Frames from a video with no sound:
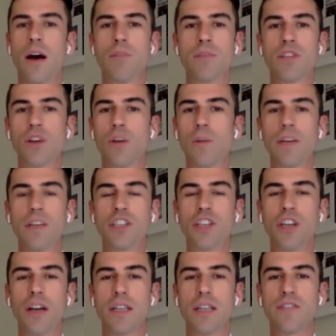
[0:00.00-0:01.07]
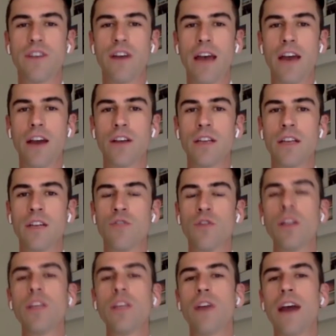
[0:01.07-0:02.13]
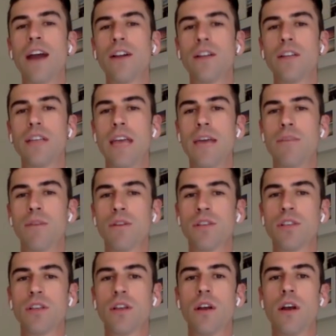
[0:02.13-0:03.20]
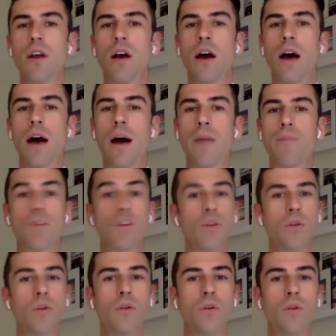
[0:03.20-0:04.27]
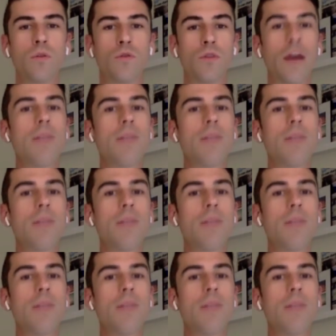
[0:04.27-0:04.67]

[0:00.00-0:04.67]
So many shots fired. It really rattled neighbors who read